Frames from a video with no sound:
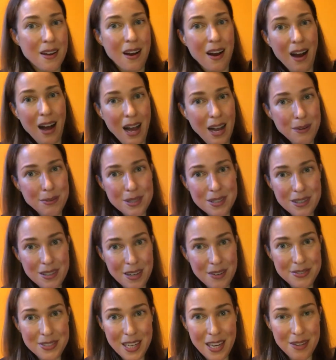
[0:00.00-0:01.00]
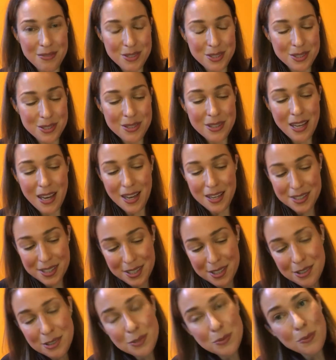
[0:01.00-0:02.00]
I would love to have you do that. And
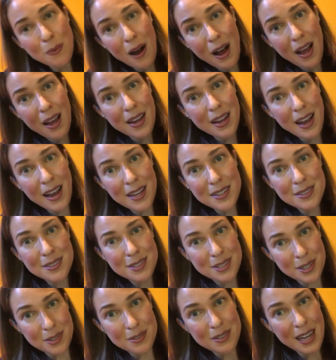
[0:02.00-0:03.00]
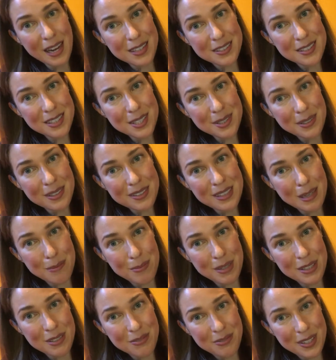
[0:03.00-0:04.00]
here's why. I don't actually create that
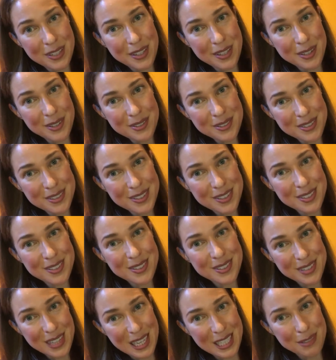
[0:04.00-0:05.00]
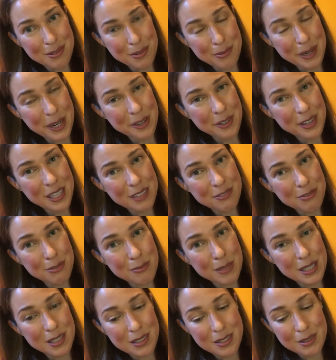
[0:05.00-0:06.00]
many videos. This is kind of a rare thing for
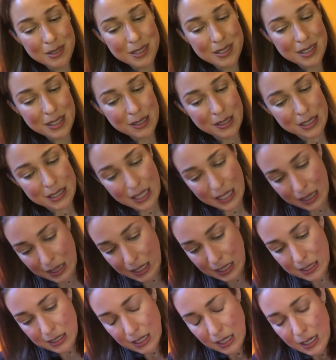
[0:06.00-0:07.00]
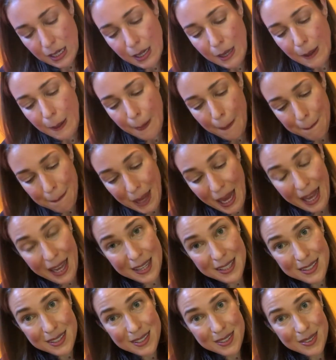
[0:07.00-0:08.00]
me to do a series like this.
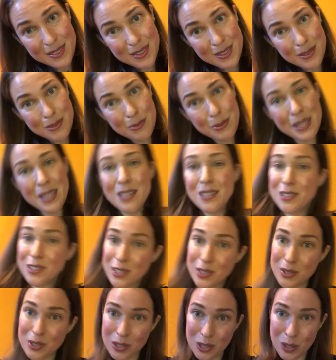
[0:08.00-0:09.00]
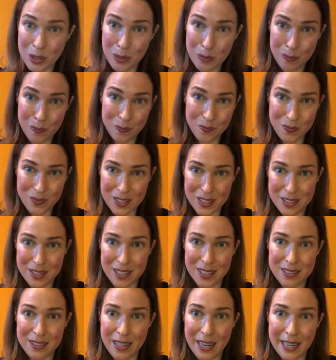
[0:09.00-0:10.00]
But when YouTube
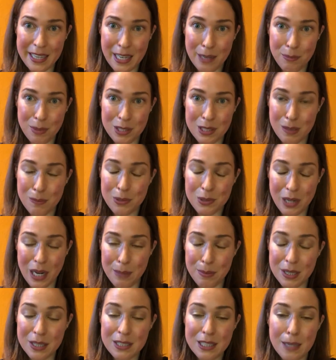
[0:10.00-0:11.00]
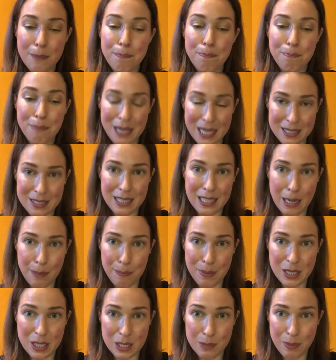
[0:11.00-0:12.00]
sees that I get more subscribers, it picks it up
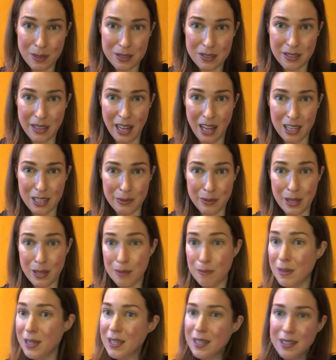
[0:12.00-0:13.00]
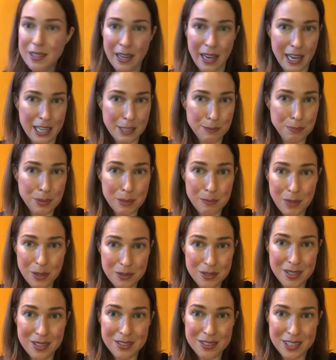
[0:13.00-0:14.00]
in a special algorithm and it
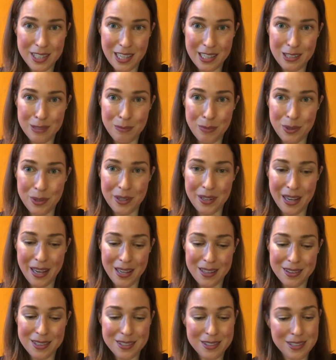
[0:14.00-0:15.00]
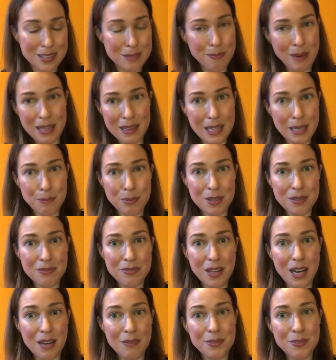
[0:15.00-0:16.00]
promotes this channel more. And this is my labor of
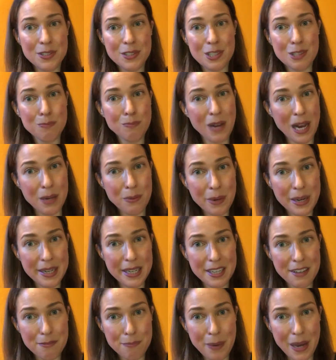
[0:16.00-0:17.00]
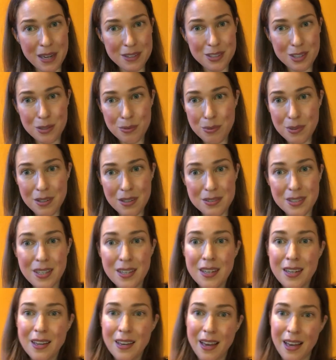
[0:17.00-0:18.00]
love. This is my way to give back to the world.
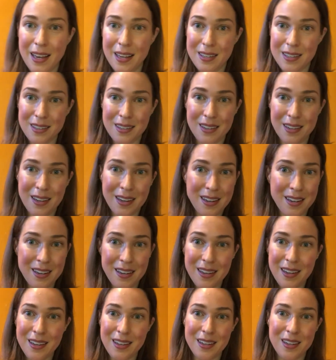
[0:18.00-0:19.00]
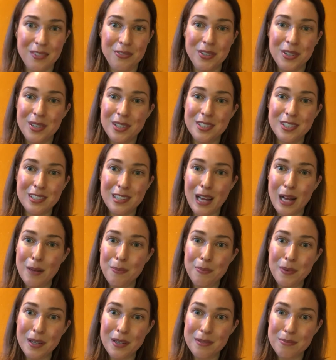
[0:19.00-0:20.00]
And if you could just
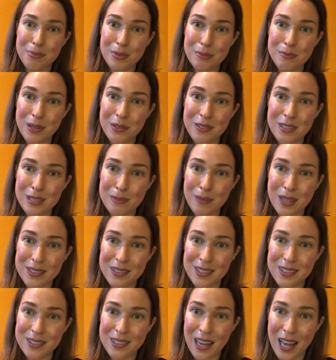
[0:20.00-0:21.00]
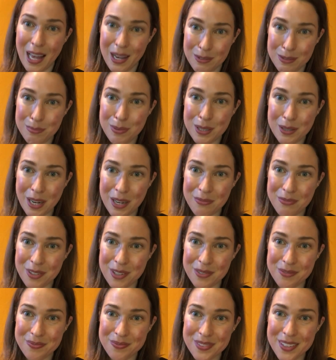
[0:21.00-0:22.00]
help promote this message, I would be
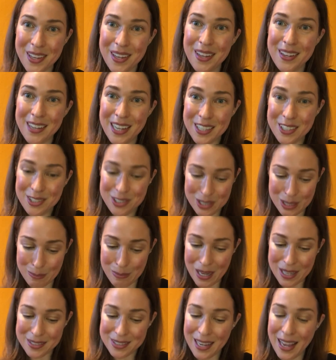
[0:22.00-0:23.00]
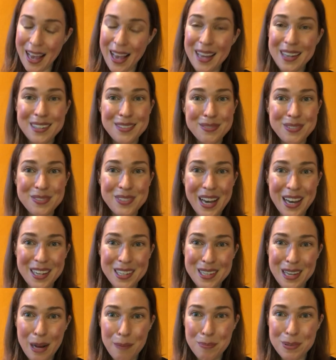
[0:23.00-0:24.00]
grateful. Thank you so much, and we've got a
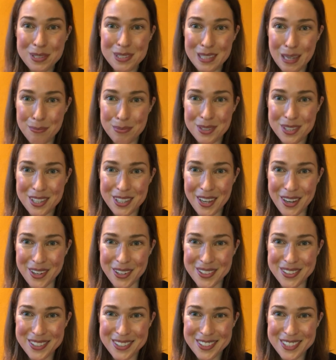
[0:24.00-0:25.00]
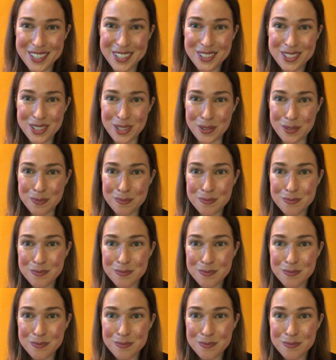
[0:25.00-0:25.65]
couple steps to go. See you soon.